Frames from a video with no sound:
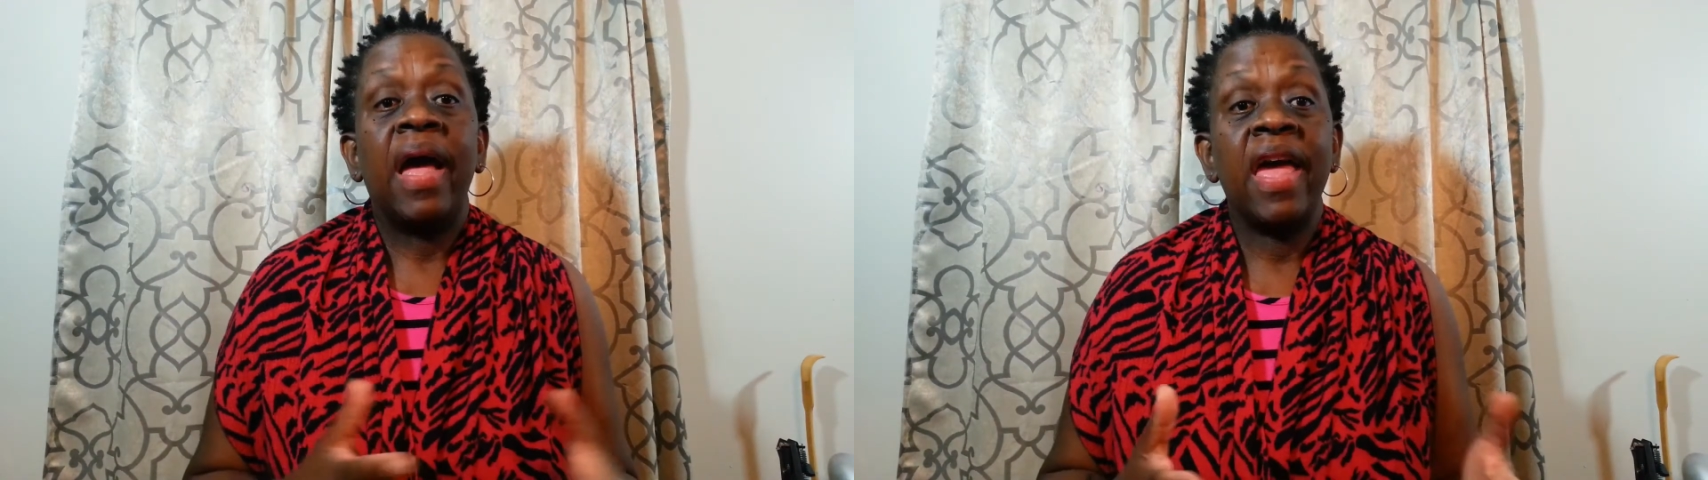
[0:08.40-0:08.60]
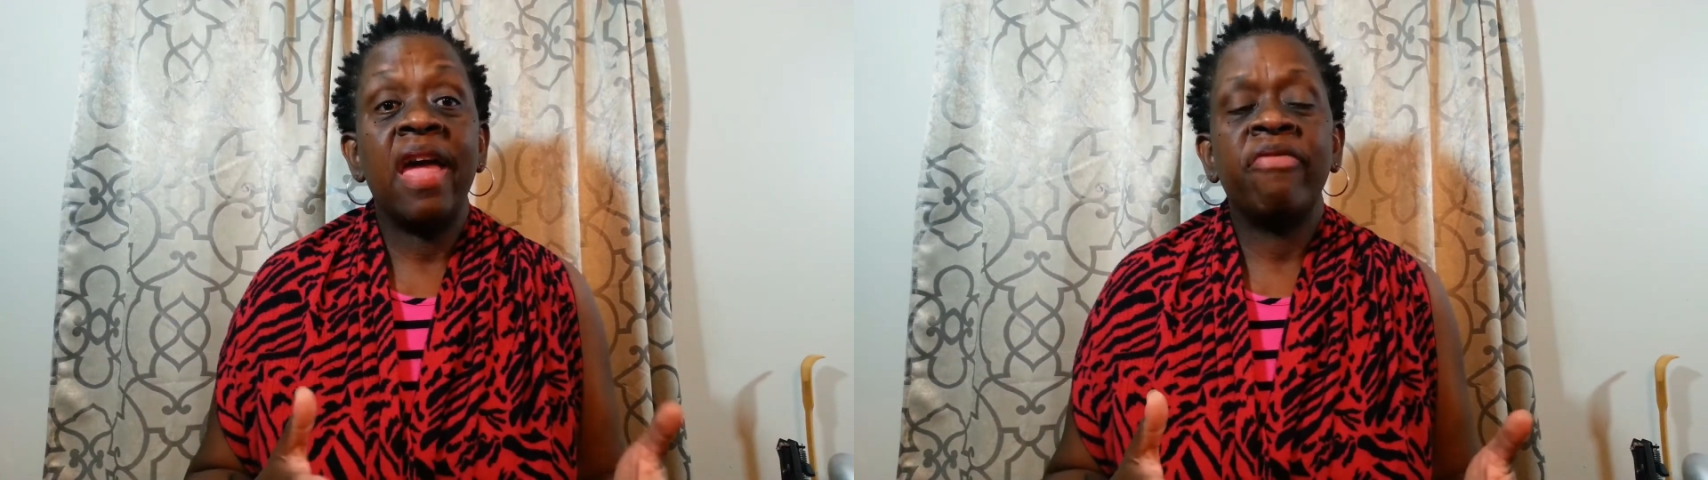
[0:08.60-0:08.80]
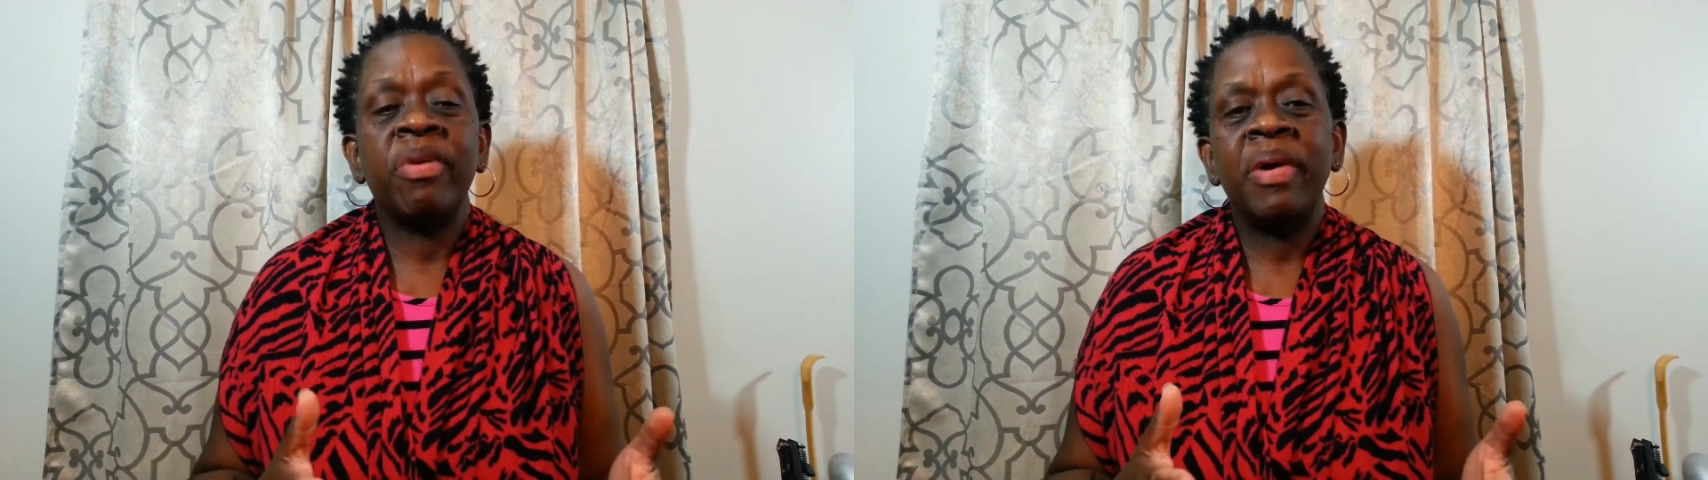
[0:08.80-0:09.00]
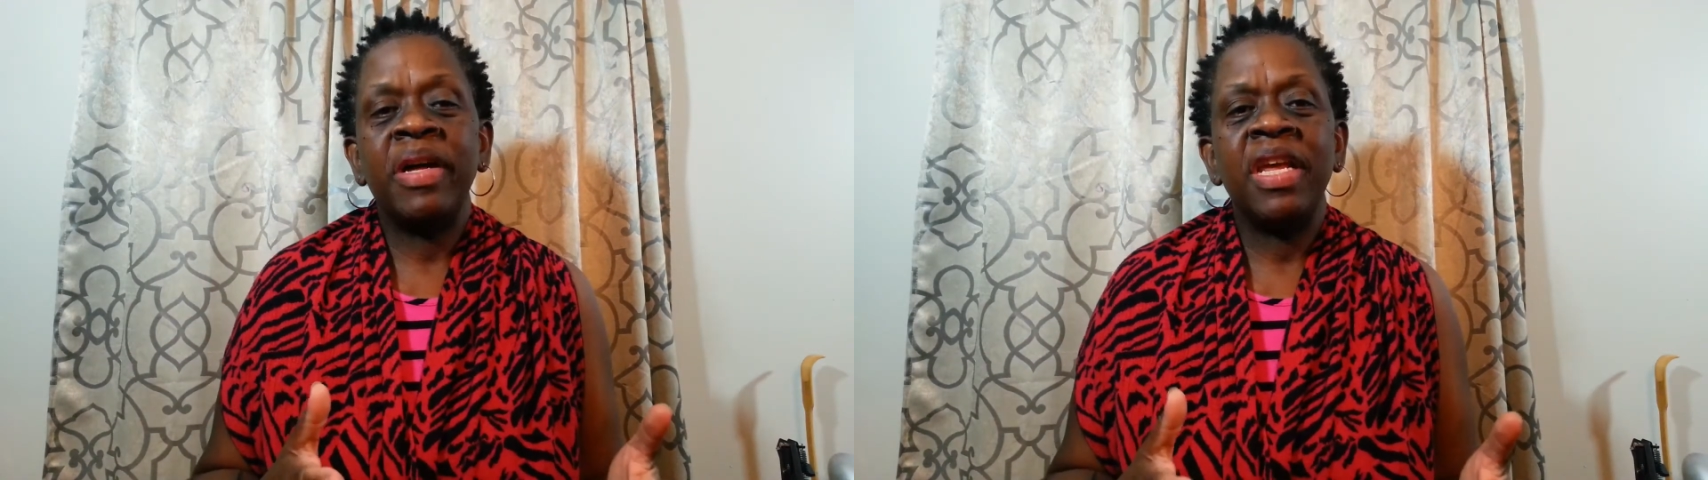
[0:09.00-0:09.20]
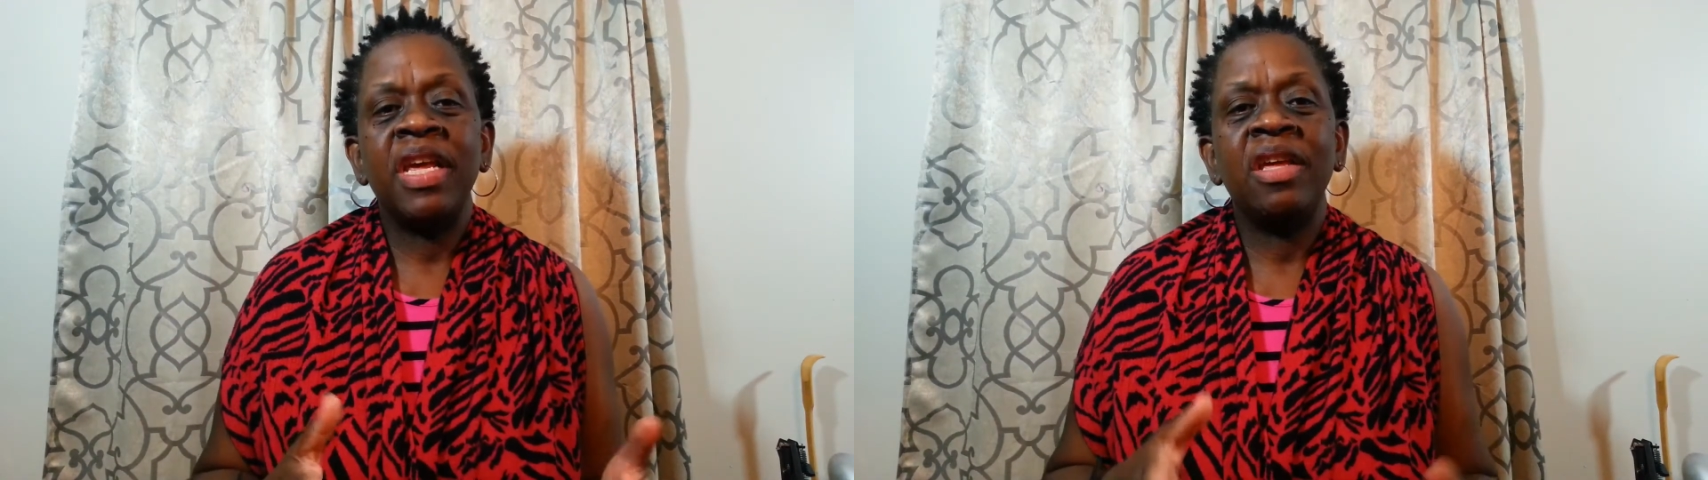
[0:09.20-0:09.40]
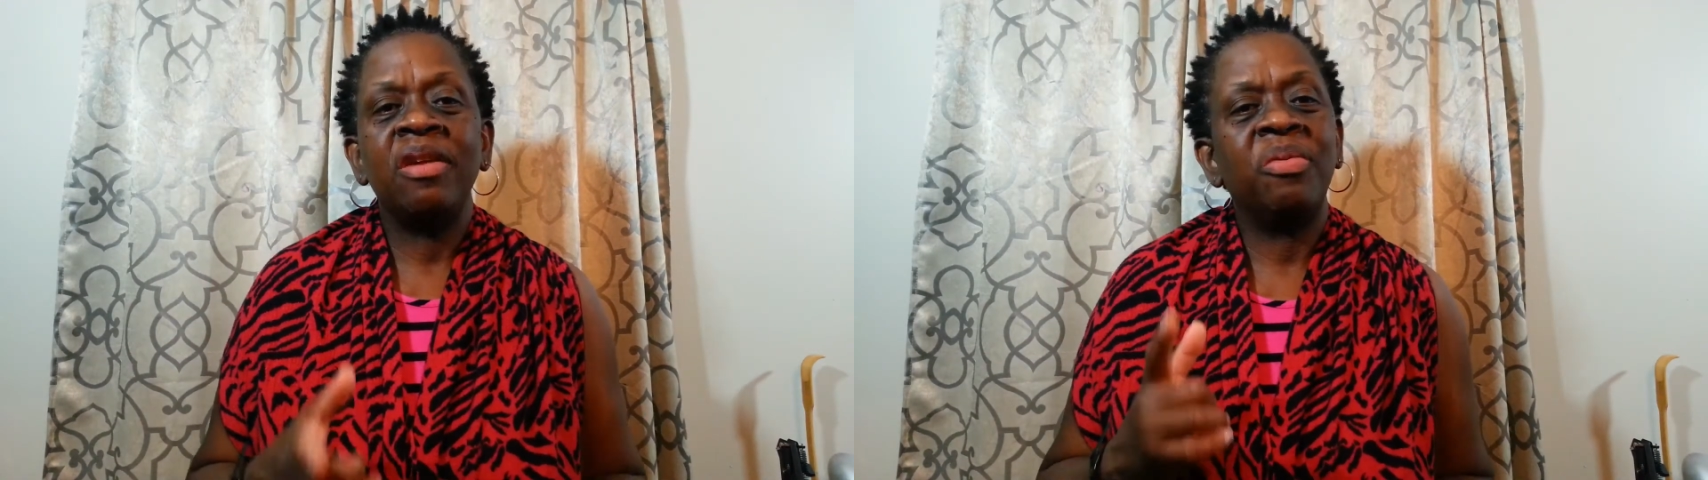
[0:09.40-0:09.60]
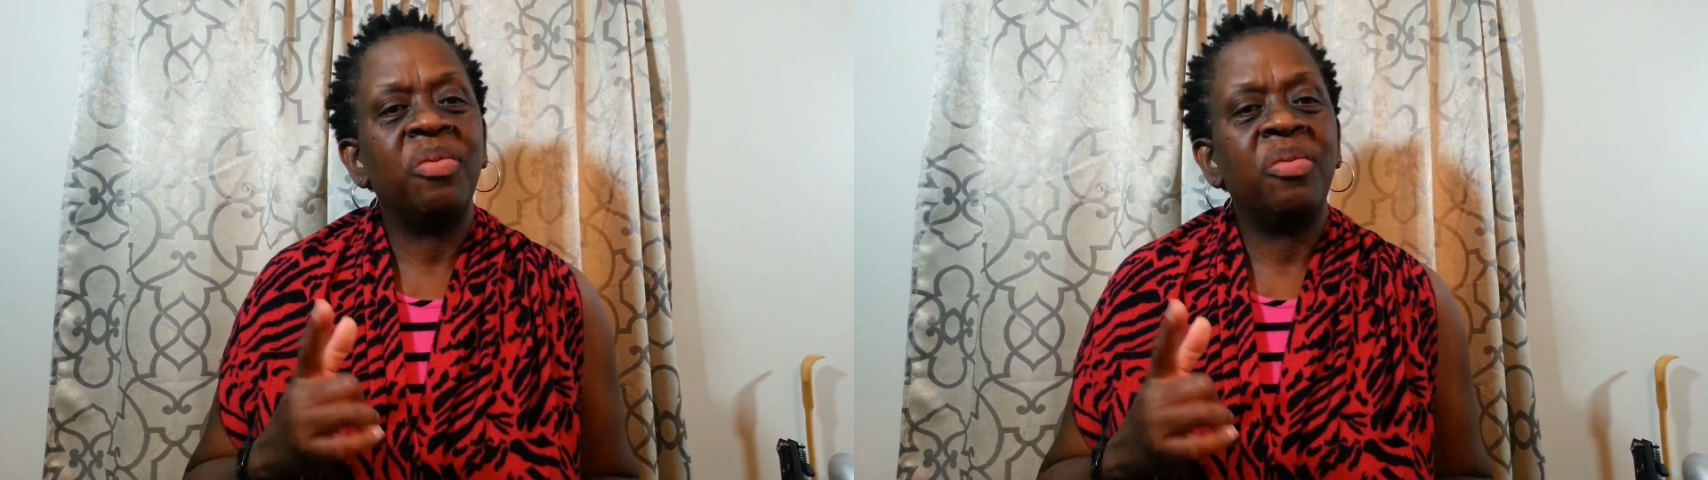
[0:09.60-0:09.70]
Hi everybody,